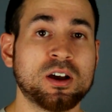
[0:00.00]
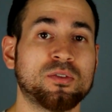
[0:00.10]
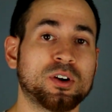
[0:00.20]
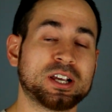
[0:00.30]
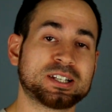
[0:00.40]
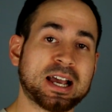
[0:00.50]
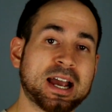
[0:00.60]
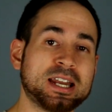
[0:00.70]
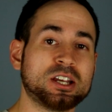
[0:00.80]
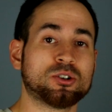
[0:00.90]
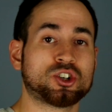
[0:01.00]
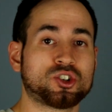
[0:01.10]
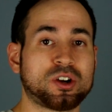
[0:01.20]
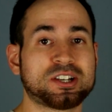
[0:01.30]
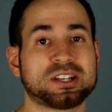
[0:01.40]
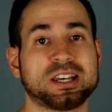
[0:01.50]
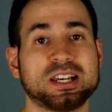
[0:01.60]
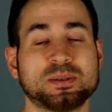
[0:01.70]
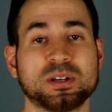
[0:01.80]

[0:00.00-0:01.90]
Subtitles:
for anxiety or stress is,